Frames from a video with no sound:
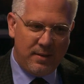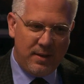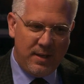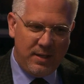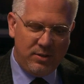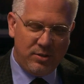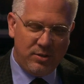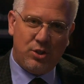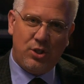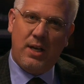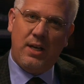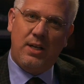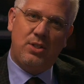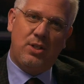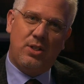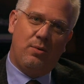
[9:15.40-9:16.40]
Things are
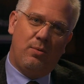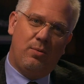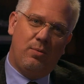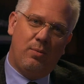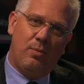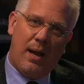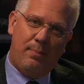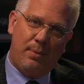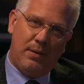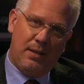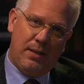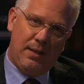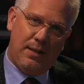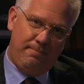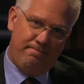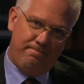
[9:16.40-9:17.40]
changing
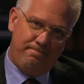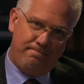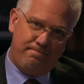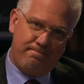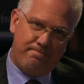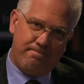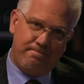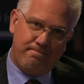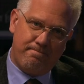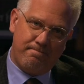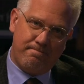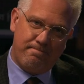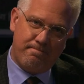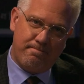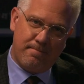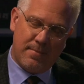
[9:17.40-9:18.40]
rapidly.
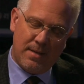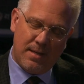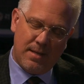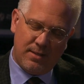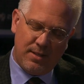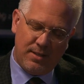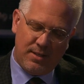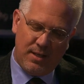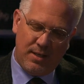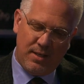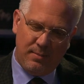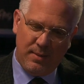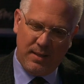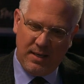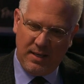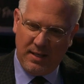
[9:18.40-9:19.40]
As I said at
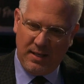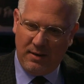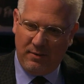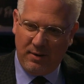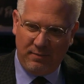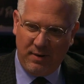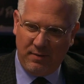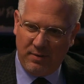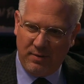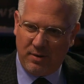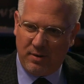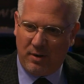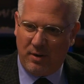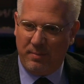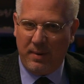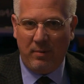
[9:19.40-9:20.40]
the beginning of the hour, I've never
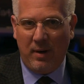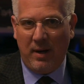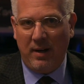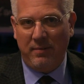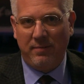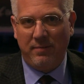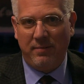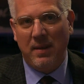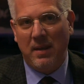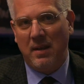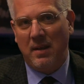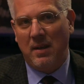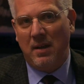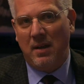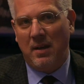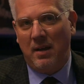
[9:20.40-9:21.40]
called my wife
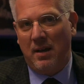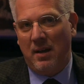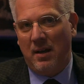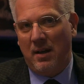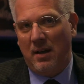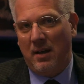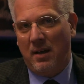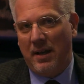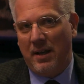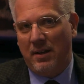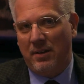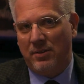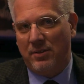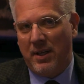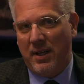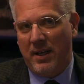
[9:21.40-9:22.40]

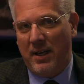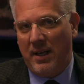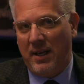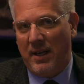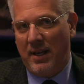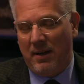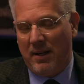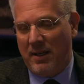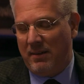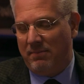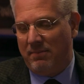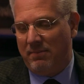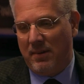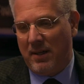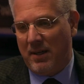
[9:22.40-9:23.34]
and said, hey, honey,